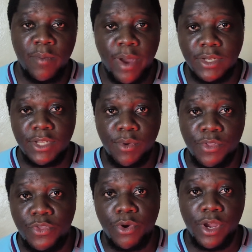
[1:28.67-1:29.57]
Barca
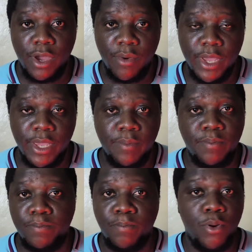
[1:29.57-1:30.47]
were throwing
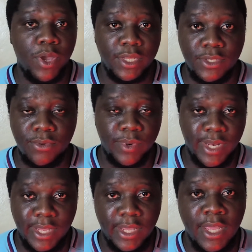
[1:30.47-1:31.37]
away points
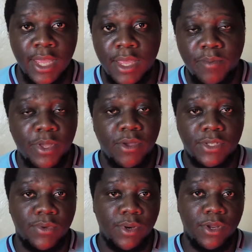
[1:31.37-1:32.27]
really
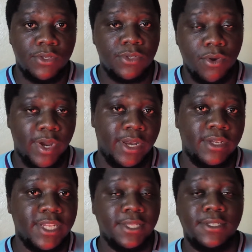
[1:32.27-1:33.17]
because they were not scoring
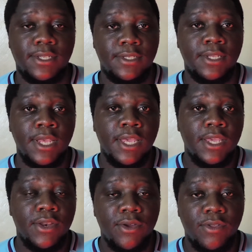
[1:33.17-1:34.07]
their chances.
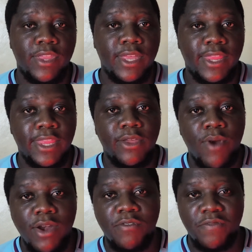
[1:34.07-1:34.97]
The
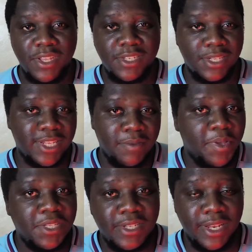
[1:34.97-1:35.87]
run of fixtures that
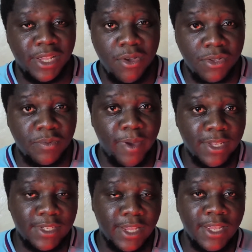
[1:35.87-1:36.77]
basically cost
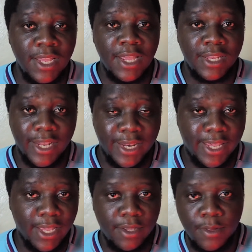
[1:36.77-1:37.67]
Barca La
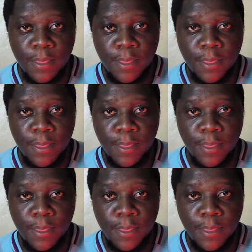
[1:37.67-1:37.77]
Liga.